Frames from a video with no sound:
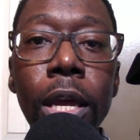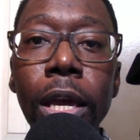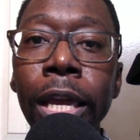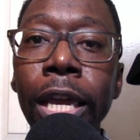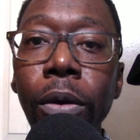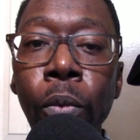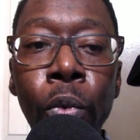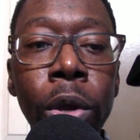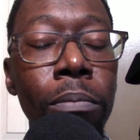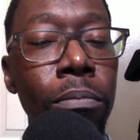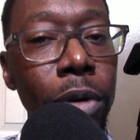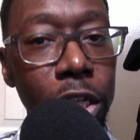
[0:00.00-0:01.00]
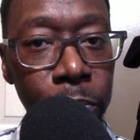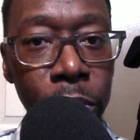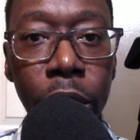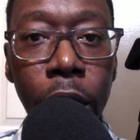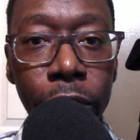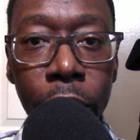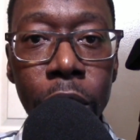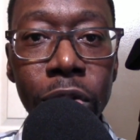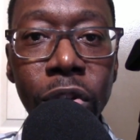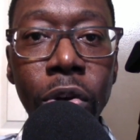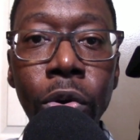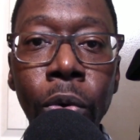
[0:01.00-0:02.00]
again, we must put off
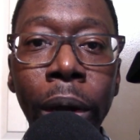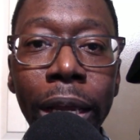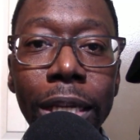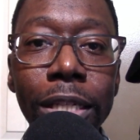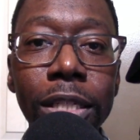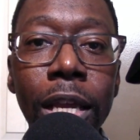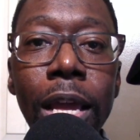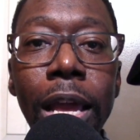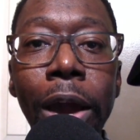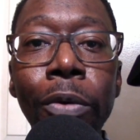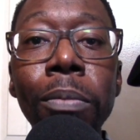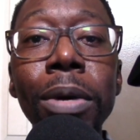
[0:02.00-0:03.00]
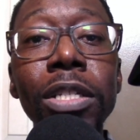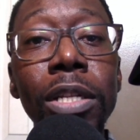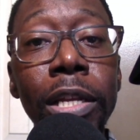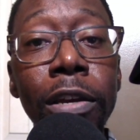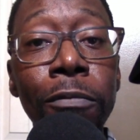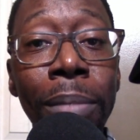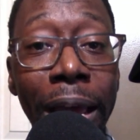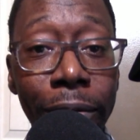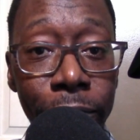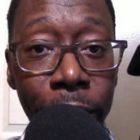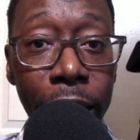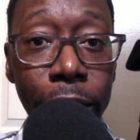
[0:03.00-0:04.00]
those old ways and we must live by
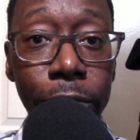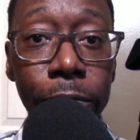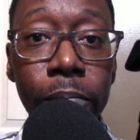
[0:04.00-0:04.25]
faith.